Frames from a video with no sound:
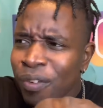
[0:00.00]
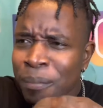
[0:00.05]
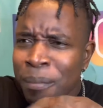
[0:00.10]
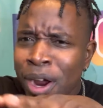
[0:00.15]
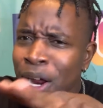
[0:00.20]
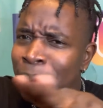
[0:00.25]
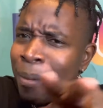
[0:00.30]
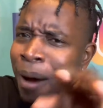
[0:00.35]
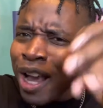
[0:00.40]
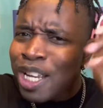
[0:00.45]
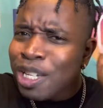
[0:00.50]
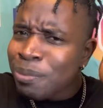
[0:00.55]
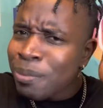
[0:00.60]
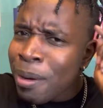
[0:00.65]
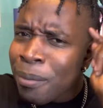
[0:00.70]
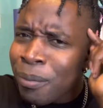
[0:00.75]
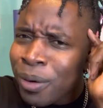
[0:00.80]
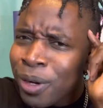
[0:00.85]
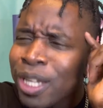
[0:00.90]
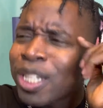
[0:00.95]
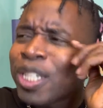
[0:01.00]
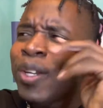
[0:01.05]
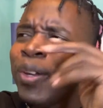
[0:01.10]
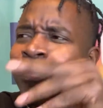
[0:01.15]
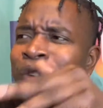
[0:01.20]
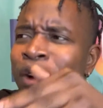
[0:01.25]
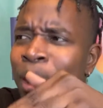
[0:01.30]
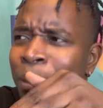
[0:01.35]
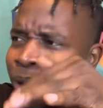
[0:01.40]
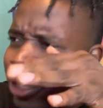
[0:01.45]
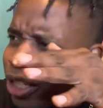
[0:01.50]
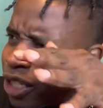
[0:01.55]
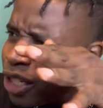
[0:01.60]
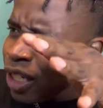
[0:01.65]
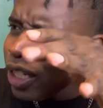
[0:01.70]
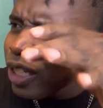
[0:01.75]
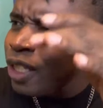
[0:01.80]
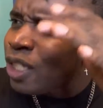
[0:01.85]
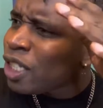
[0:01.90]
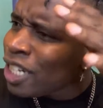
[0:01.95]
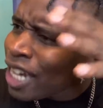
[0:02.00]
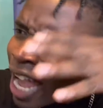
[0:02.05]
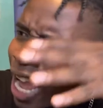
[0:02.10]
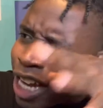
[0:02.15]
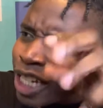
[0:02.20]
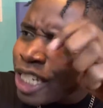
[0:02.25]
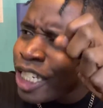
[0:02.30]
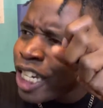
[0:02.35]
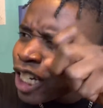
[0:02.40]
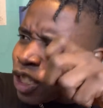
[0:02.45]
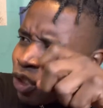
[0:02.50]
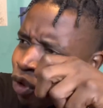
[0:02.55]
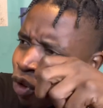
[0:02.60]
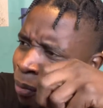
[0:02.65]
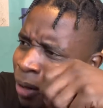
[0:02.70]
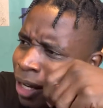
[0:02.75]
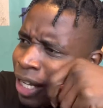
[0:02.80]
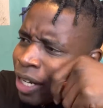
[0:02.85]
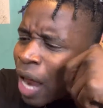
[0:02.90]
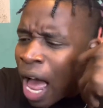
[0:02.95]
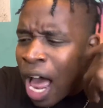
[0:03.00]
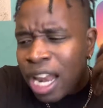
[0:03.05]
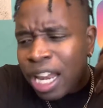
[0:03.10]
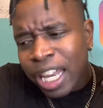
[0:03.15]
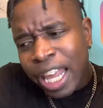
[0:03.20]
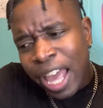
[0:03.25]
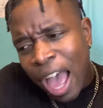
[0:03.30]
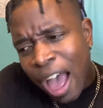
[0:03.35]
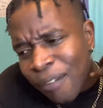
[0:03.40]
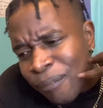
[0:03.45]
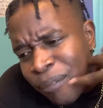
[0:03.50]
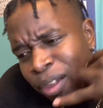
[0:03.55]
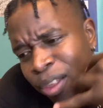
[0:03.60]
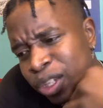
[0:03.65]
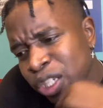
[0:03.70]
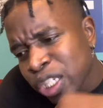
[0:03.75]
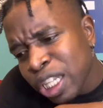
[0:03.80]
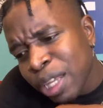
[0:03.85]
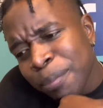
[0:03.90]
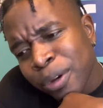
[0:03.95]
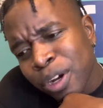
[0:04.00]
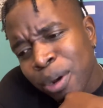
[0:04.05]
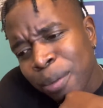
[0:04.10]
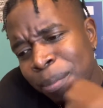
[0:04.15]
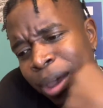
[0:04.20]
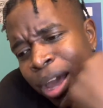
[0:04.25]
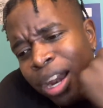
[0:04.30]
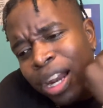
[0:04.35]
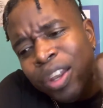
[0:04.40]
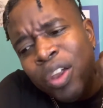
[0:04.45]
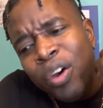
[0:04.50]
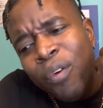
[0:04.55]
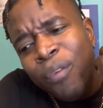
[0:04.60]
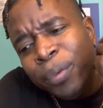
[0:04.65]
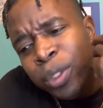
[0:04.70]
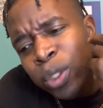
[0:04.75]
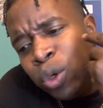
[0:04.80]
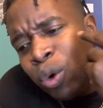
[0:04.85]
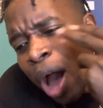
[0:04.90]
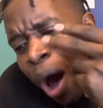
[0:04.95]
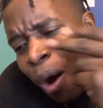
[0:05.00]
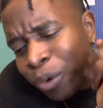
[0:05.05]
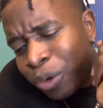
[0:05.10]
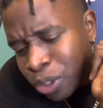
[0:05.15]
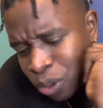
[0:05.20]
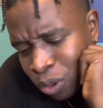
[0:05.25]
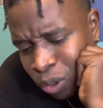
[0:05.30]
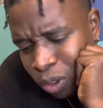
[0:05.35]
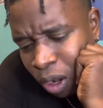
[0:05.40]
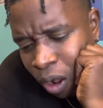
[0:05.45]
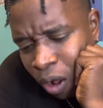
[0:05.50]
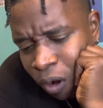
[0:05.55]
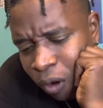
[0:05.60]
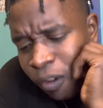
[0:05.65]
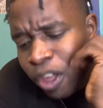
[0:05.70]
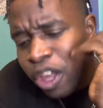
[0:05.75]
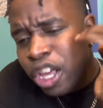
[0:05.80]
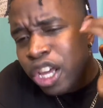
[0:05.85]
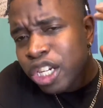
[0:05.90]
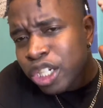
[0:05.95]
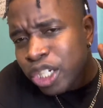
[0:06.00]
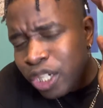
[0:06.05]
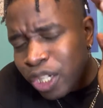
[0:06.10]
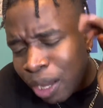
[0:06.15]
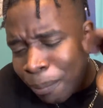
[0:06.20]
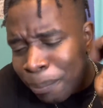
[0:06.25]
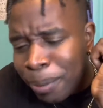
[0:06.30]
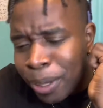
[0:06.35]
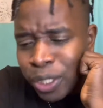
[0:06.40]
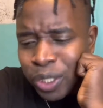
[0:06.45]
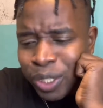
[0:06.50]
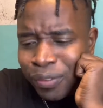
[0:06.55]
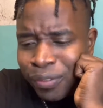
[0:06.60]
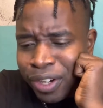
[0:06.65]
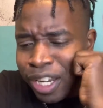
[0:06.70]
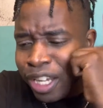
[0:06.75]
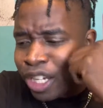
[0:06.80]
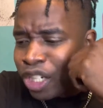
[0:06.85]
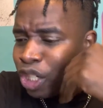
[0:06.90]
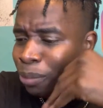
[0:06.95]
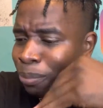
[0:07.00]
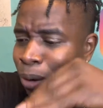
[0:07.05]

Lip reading: from everybody's memory? Because you feel me, she had sex with me, and I fell asleep in her bed a little 2 hours too long. She took a picture of a nigga she